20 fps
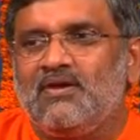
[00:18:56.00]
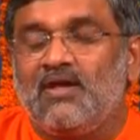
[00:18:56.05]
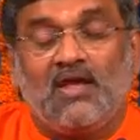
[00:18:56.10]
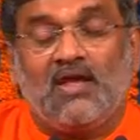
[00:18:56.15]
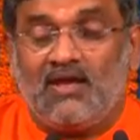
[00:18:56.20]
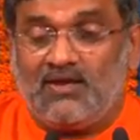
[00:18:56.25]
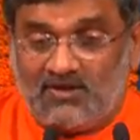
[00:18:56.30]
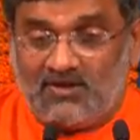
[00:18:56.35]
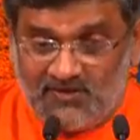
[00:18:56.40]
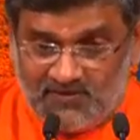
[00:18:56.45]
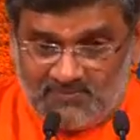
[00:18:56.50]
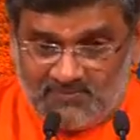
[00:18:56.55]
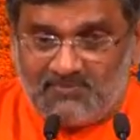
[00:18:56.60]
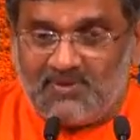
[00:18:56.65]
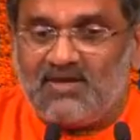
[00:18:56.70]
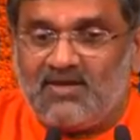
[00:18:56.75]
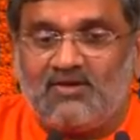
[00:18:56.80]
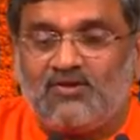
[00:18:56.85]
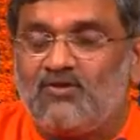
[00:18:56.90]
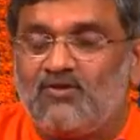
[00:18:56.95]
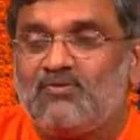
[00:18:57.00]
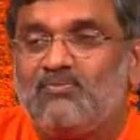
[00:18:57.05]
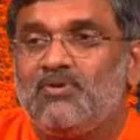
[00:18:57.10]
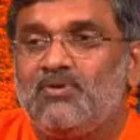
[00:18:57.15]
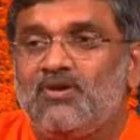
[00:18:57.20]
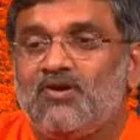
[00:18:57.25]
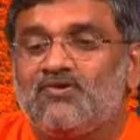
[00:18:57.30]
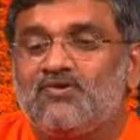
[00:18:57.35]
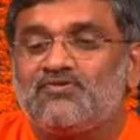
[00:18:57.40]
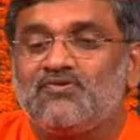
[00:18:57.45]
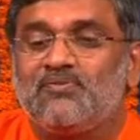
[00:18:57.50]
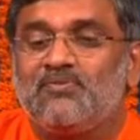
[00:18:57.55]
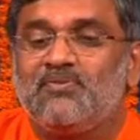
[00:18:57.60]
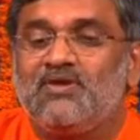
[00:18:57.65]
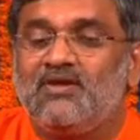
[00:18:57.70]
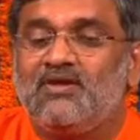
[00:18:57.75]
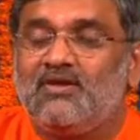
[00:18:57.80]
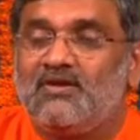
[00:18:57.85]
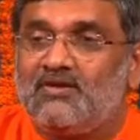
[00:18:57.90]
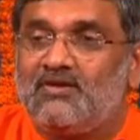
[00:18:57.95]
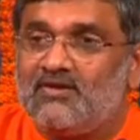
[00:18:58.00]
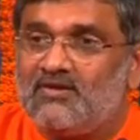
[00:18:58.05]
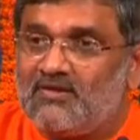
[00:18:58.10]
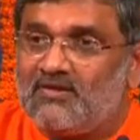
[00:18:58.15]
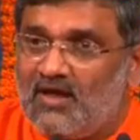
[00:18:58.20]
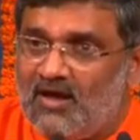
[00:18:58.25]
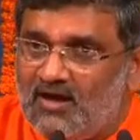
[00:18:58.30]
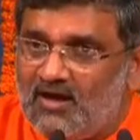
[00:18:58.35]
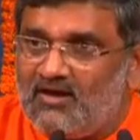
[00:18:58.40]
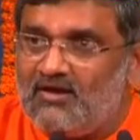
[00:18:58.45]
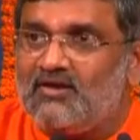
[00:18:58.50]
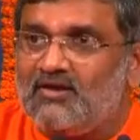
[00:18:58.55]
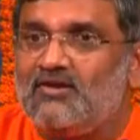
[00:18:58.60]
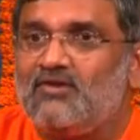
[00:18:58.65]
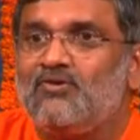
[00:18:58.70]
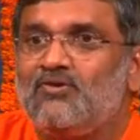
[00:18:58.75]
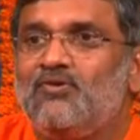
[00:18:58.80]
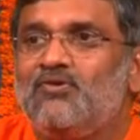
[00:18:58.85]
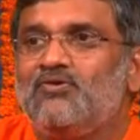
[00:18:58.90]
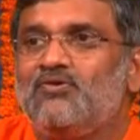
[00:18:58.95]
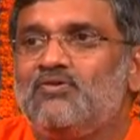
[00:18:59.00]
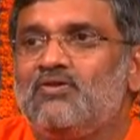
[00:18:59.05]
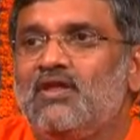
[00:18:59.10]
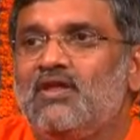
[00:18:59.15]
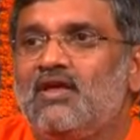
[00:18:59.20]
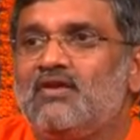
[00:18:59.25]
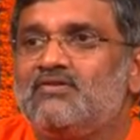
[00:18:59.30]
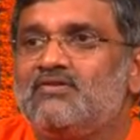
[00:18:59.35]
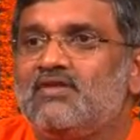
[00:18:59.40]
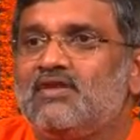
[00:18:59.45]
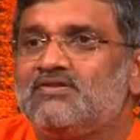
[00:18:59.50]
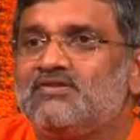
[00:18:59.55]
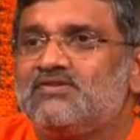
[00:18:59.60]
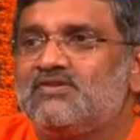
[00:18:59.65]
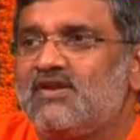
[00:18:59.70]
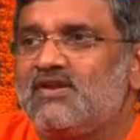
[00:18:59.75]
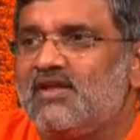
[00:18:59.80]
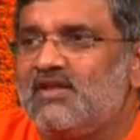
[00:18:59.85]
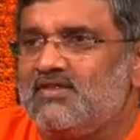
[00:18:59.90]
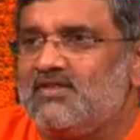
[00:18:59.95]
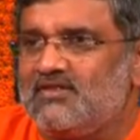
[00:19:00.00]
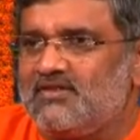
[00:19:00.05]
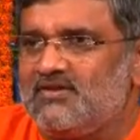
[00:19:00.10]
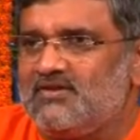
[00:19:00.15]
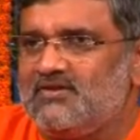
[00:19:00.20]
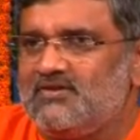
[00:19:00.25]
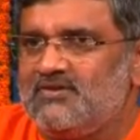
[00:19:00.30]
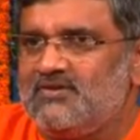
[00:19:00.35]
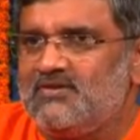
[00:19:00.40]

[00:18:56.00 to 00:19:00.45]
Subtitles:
It is me, not belongs to me. It is I alone as that strength.